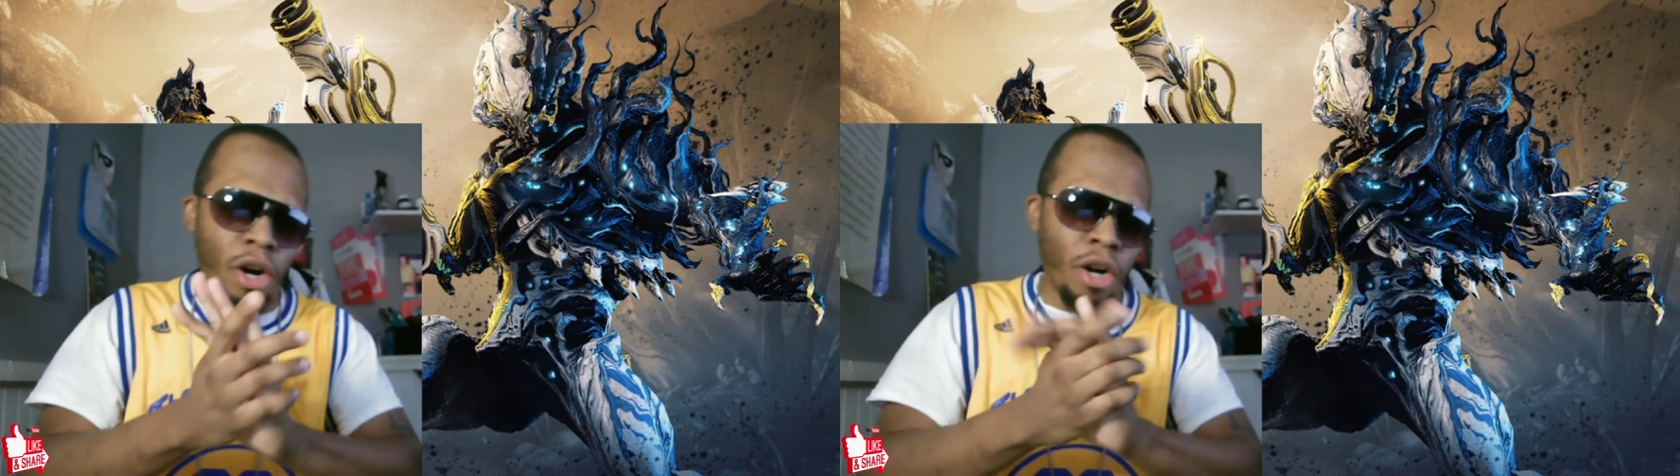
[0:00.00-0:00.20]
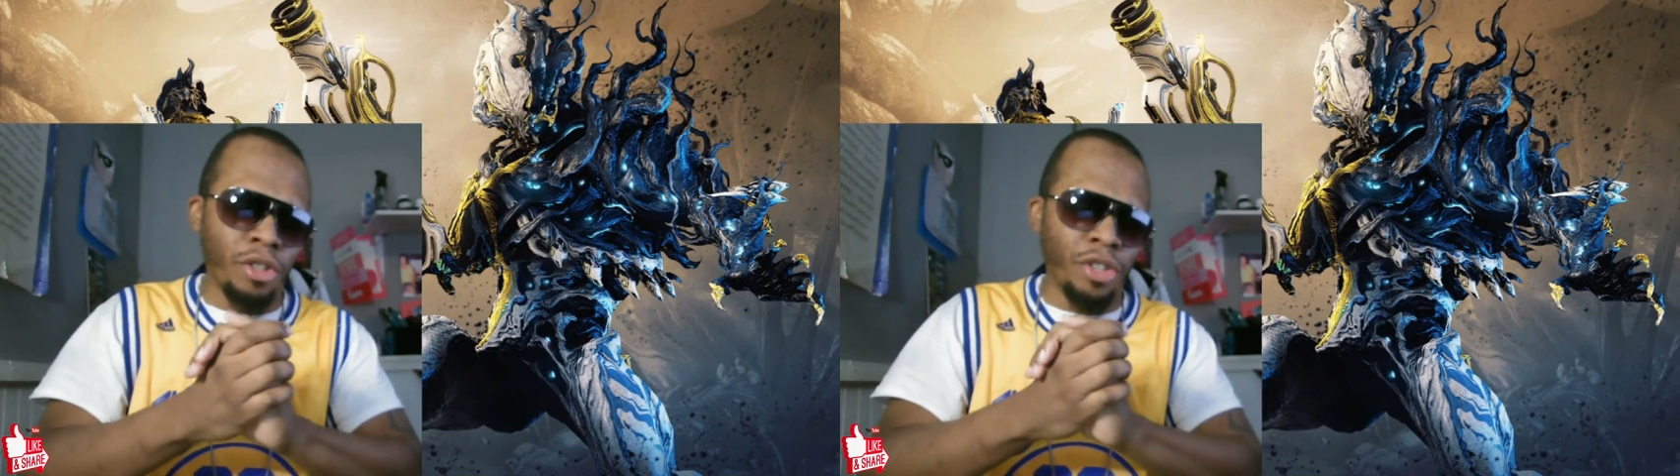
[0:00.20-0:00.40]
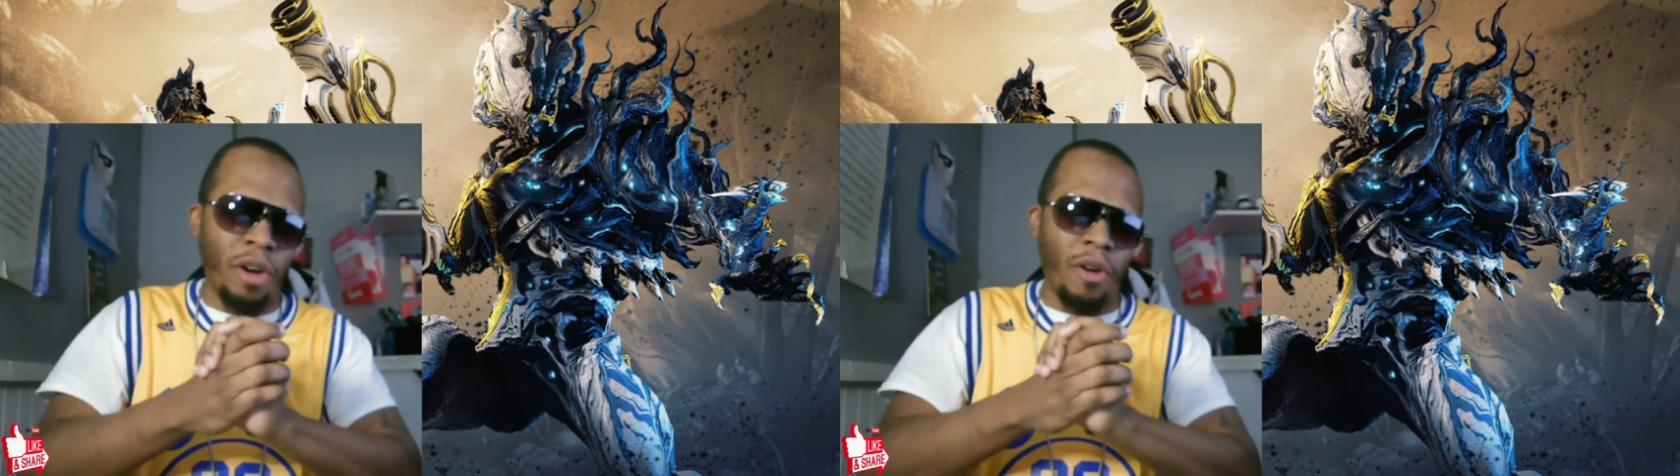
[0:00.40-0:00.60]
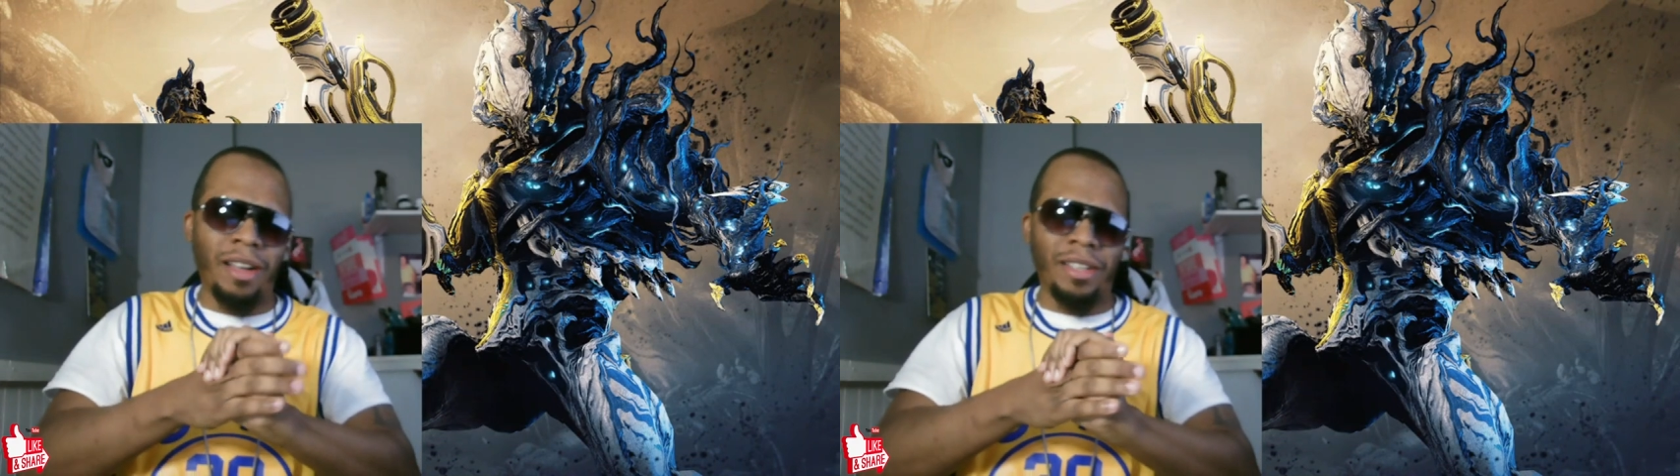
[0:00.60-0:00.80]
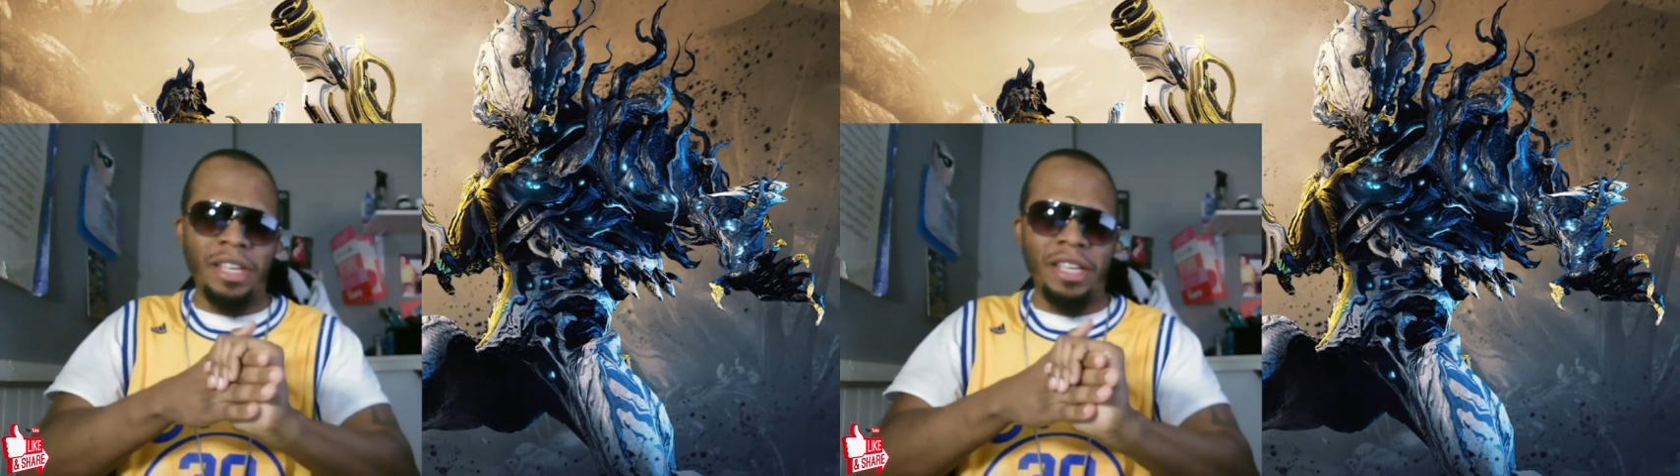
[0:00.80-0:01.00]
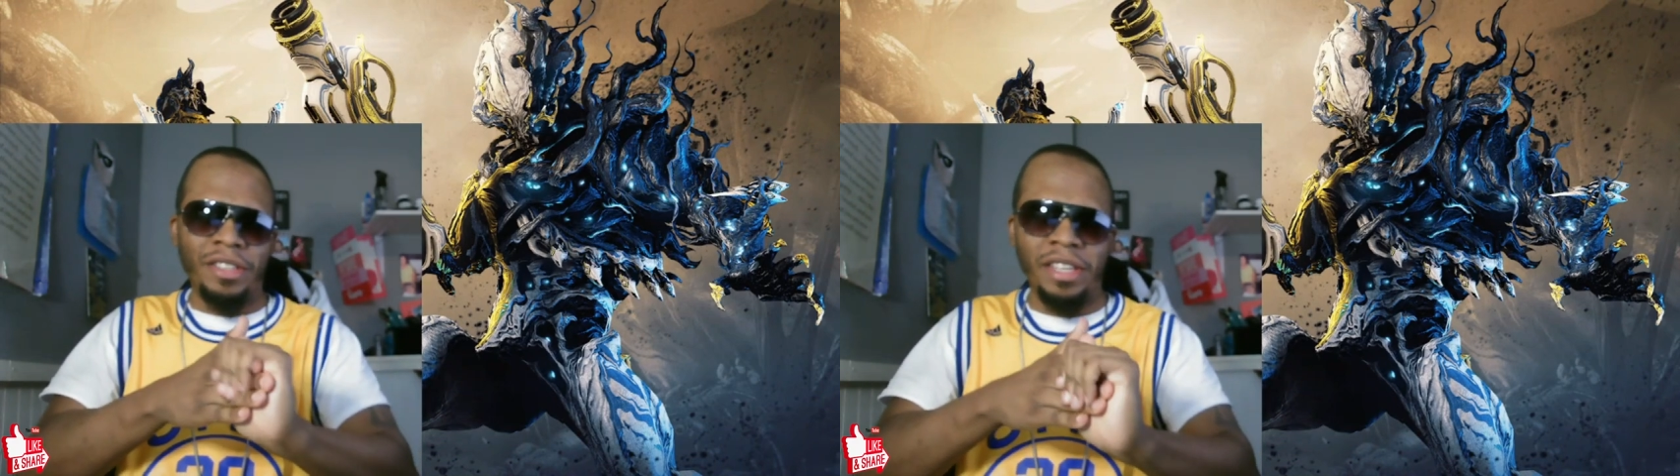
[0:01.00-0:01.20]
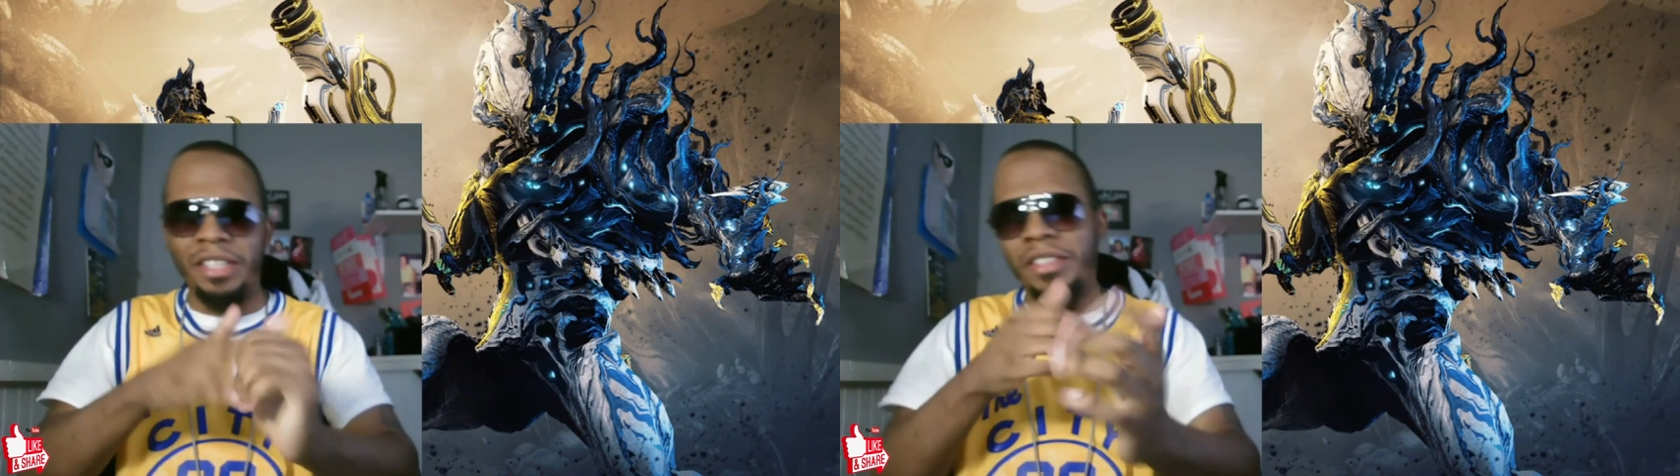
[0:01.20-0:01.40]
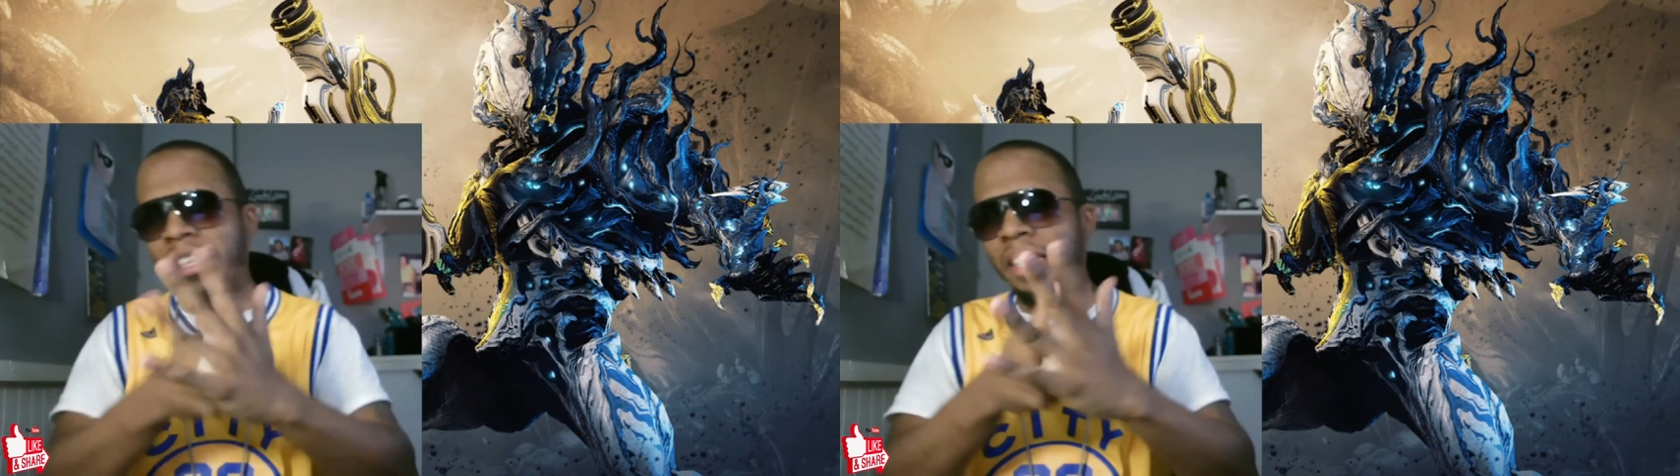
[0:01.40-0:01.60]
know, J Rocc says
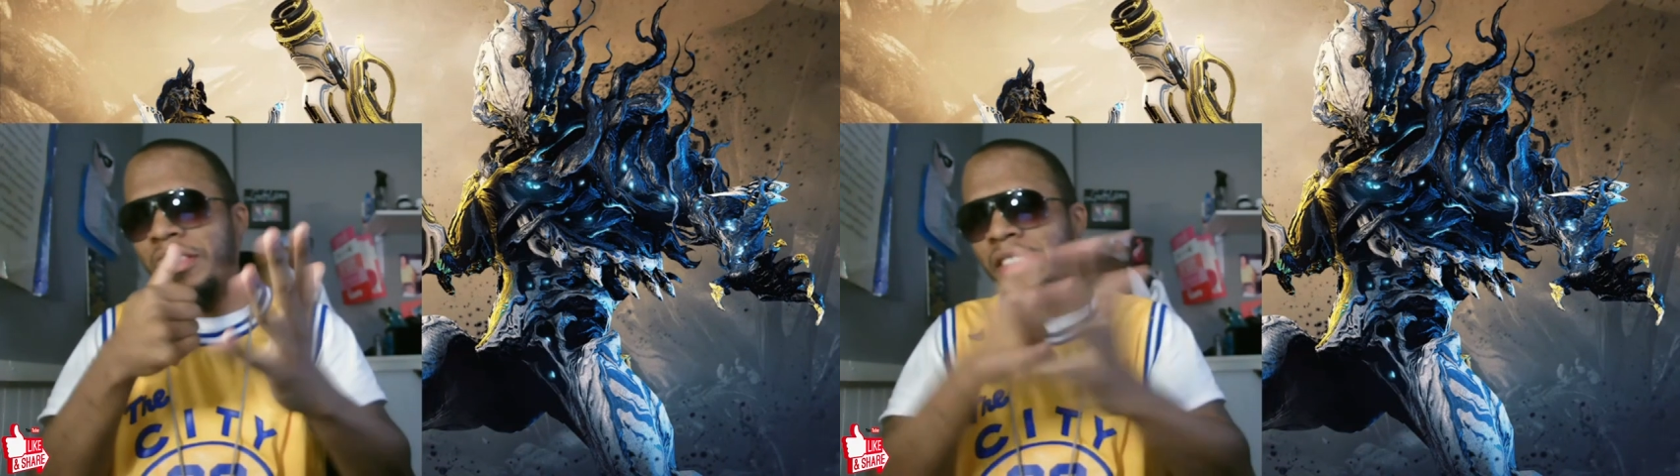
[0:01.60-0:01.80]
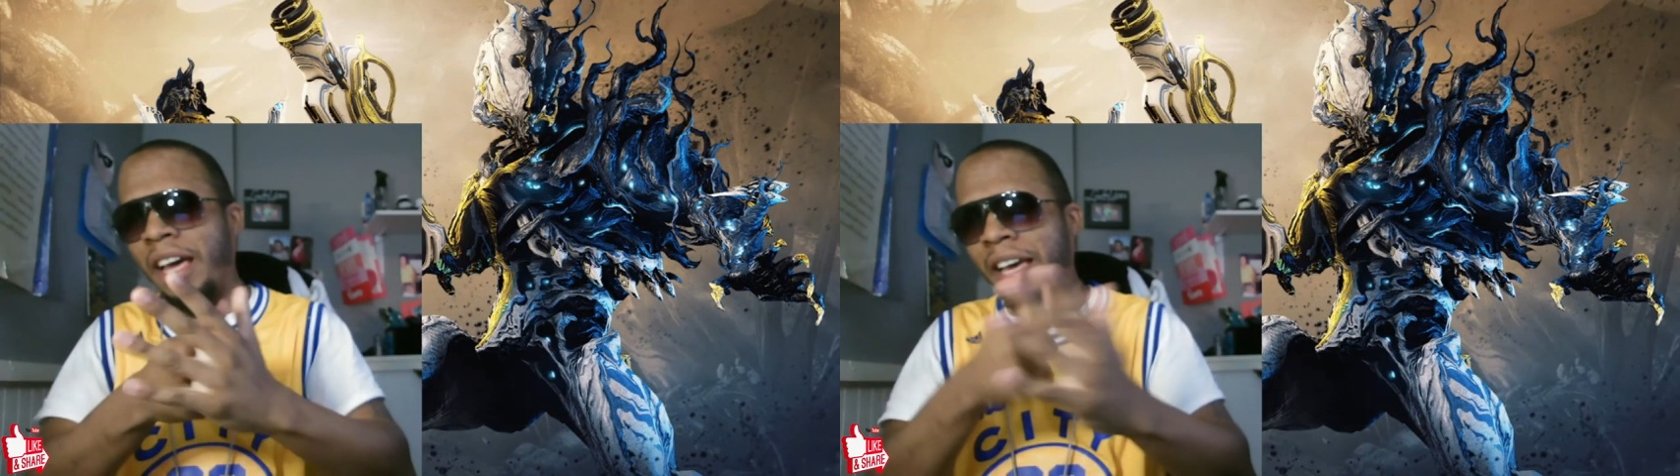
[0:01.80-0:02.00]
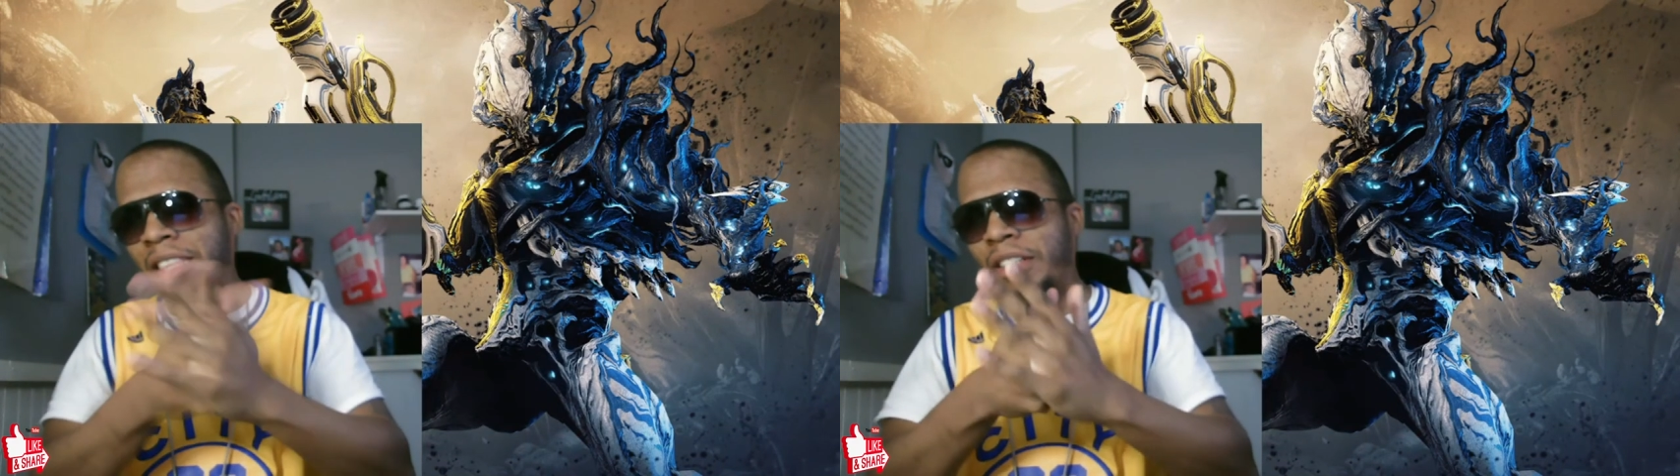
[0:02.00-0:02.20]
this this thing